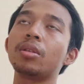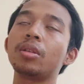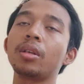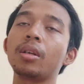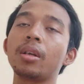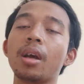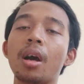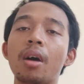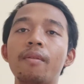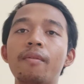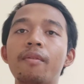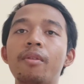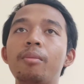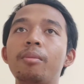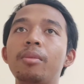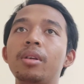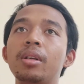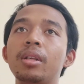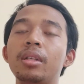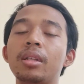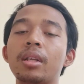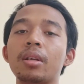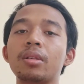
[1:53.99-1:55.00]
the
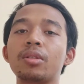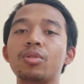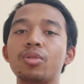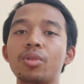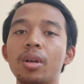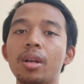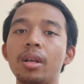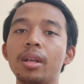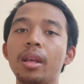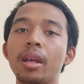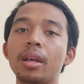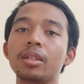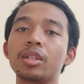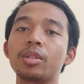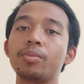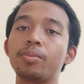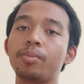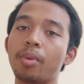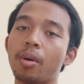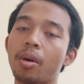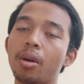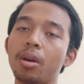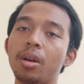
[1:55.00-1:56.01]
government in Australia
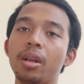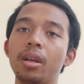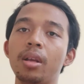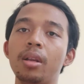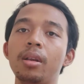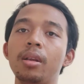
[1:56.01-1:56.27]
support